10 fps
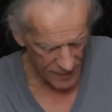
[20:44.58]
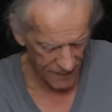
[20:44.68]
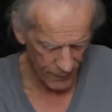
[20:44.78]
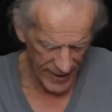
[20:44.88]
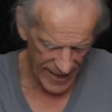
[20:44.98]
on
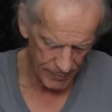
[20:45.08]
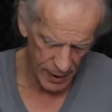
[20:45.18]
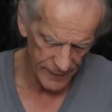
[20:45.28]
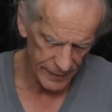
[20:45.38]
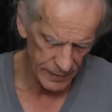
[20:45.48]
the fret
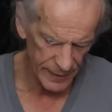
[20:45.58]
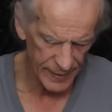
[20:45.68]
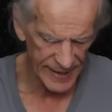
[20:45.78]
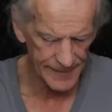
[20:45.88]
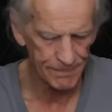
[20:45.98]
perfectly,
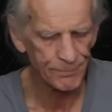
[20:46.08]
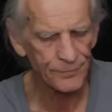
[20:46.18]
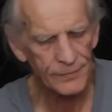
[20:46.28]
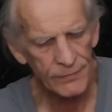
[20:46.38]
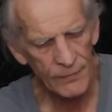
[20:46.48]
right?
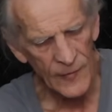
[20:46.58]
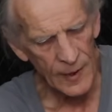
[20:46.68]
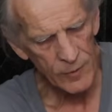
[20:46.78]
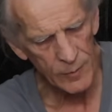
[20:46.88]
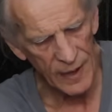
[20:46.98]

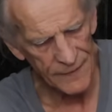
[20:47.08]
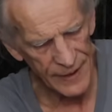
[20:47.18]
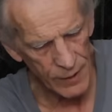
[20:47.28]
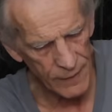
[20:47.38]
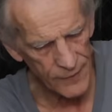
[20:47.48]
Put my
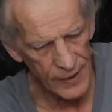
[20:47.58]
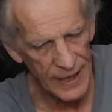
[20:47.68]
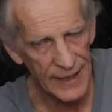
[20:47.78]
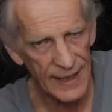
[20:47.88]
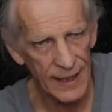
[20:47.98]
finger over the
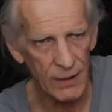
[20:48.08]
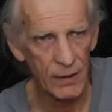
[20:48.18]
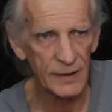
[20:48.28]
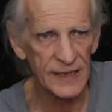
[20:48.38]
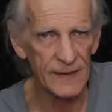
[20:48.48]
front. Now,
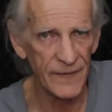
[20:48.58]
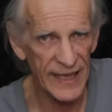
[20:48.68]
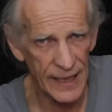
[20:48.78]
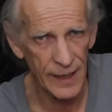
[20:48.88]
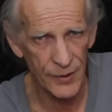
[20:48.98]
to
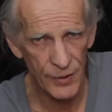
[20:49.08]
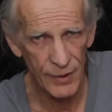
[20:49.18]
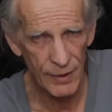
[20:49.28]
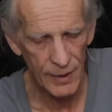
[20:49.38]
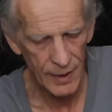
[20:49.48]
advantage,
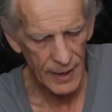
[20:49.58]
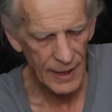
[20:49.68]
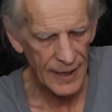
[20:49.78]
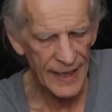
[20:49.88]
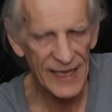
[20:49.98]

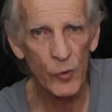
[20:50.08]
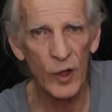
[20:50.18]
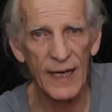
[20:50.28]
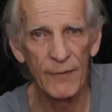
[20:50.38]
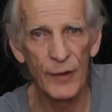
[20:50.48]
I get
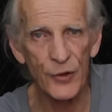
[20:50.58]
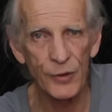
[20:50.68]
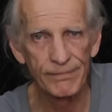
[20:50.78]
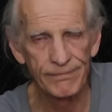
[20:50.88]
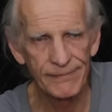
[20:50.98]
more
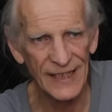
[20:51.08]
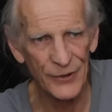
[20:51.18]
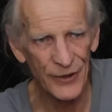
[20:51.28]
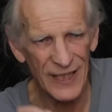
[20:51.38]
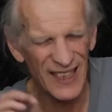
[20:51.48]
leverage,
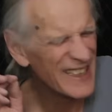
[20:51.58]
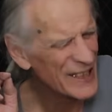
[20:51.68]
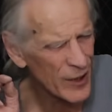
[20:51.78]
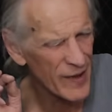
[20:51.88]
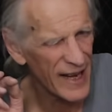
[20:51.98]
and you're going to
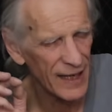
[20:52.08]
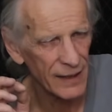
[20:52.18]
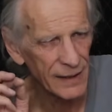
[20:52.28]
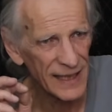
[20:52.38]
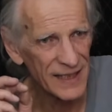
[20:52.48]
hear that
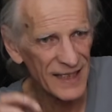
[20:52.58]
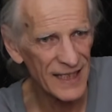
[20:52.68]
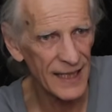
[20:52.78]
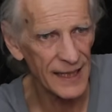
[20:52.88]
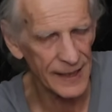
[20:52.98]
in the
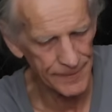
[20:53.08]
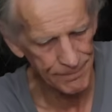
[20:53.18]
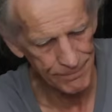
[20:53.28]
cutting.